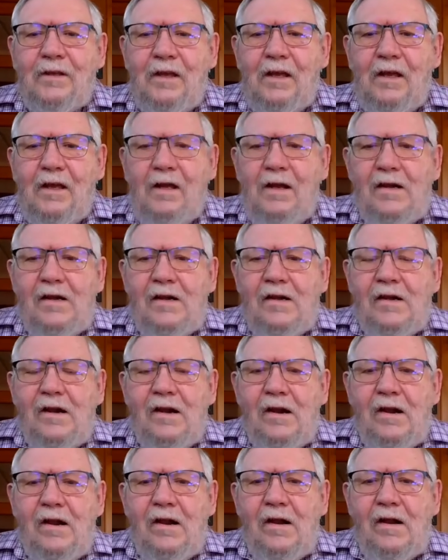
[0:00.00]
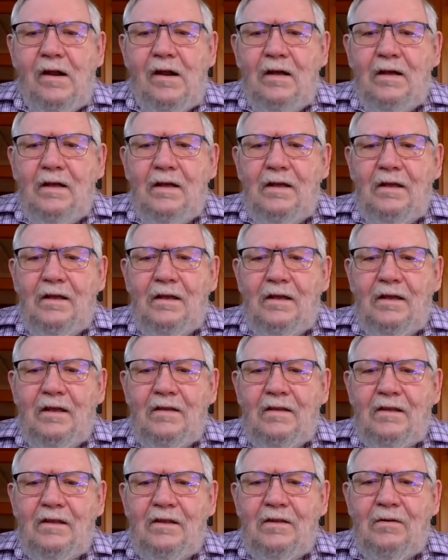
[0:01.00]
Uh, uh,
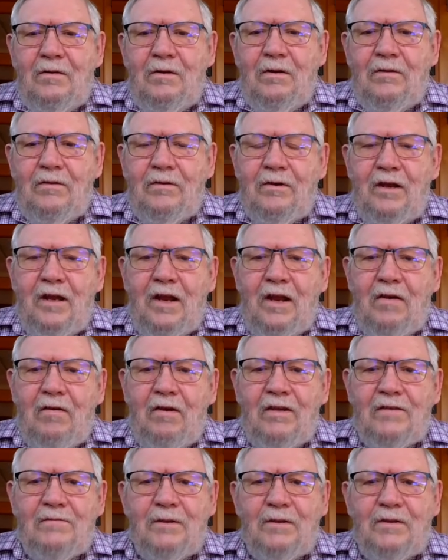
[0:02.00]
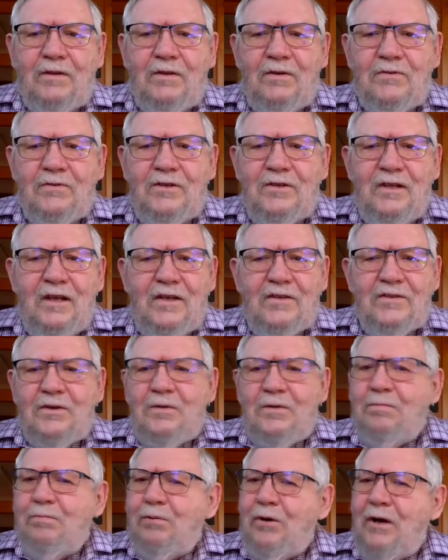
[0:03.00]
in the northern areas, but those are not
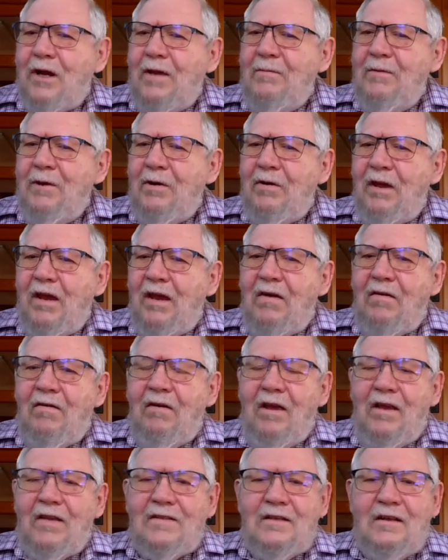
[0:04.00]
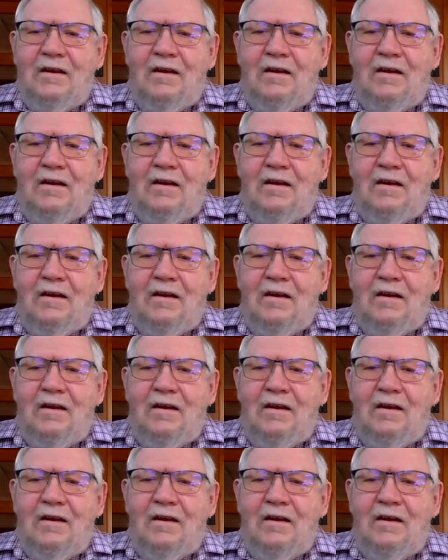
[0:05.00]
your primary areas.